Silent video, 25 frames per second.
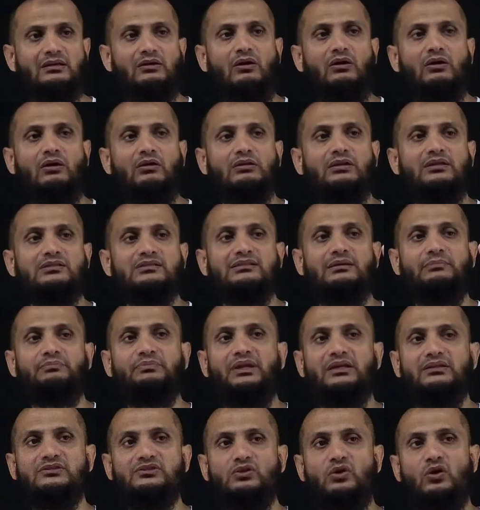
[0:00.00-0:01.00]
all the
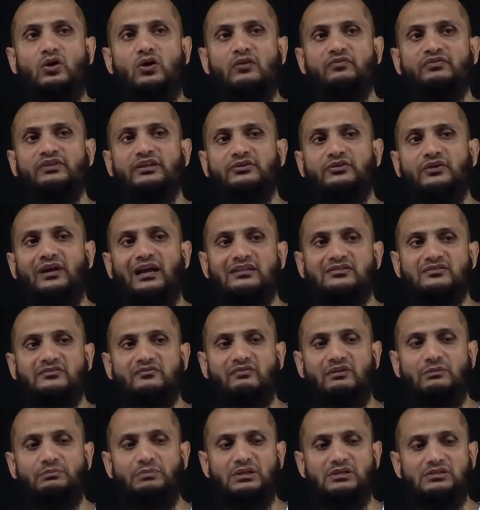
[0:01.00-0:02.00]
subnets of the transit
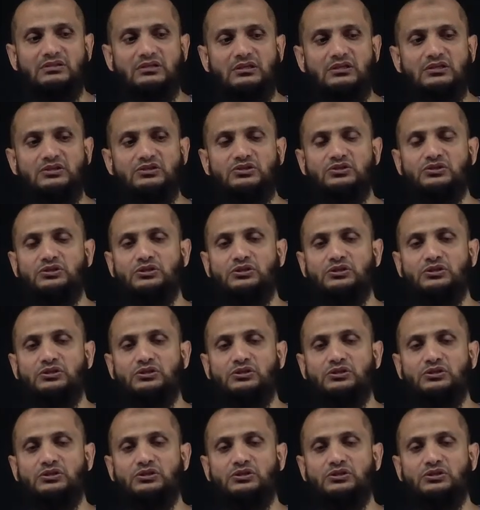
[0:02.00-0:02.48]
VPCs